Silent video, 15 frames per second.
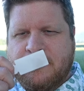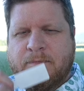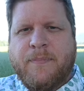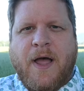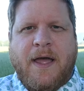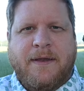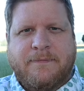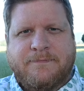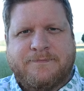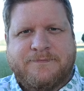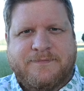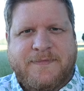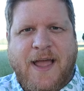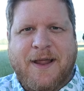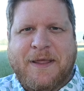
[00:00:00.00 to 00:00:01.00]
but
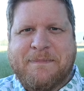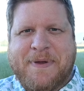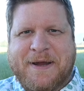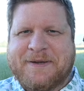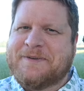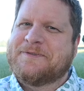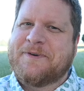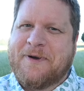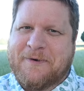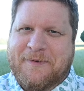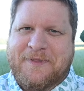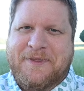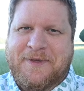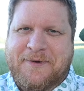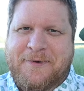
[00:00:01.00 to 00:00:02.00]
not compared to Stronger
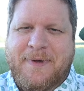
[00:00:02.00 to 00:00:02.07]
With You,